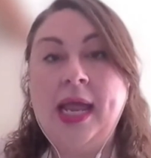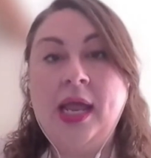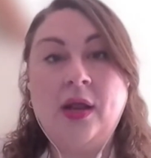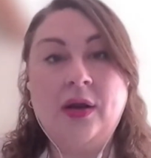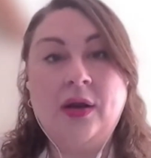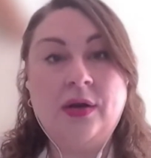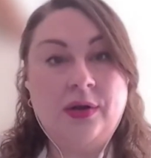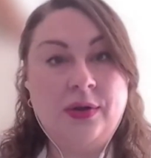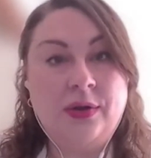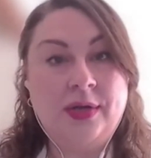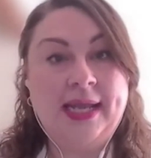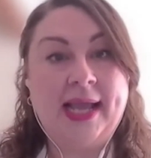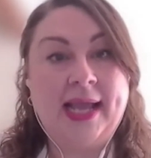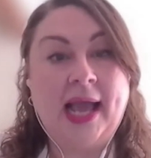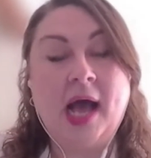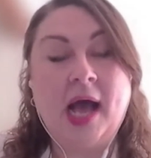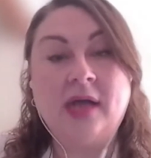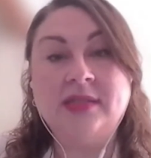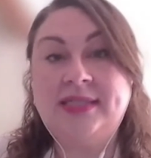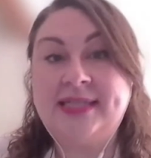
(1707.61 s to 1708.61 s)

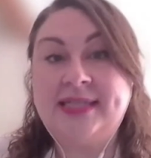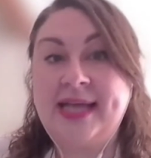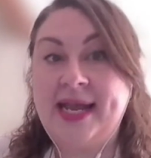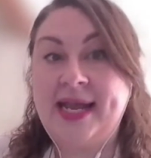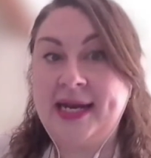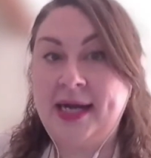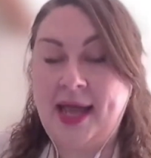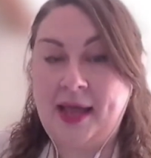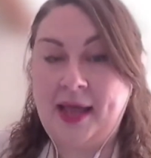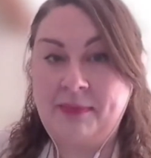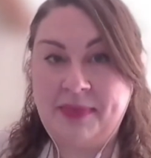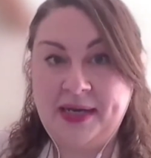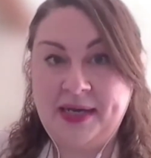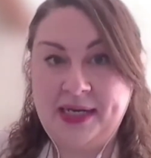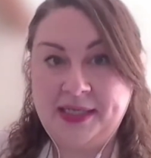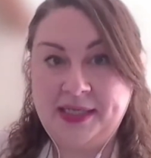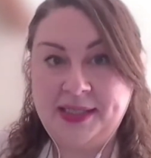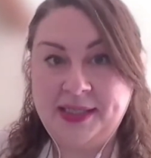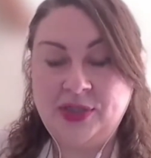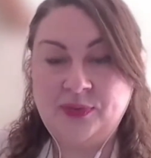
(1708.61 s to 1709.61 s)
including outstanding
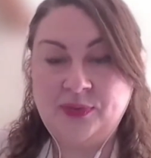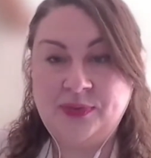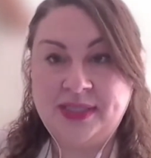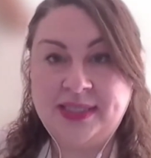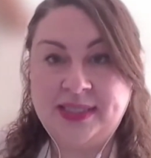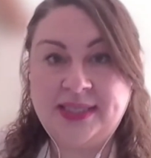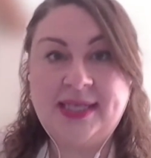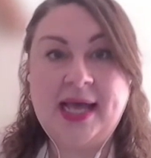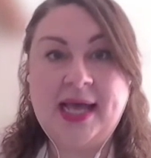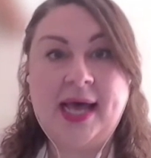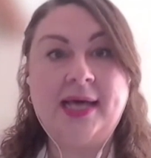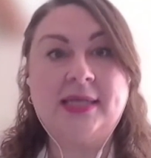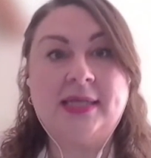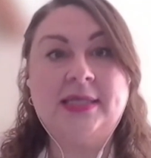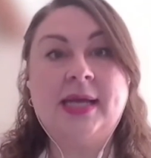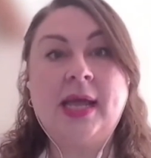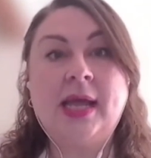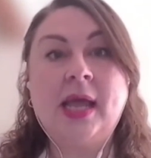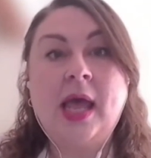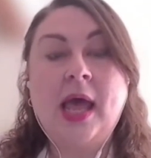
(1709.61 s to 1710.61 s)
liabilities with
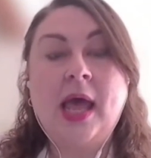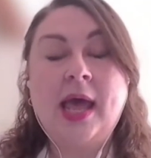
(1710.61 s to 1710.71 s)
SARS,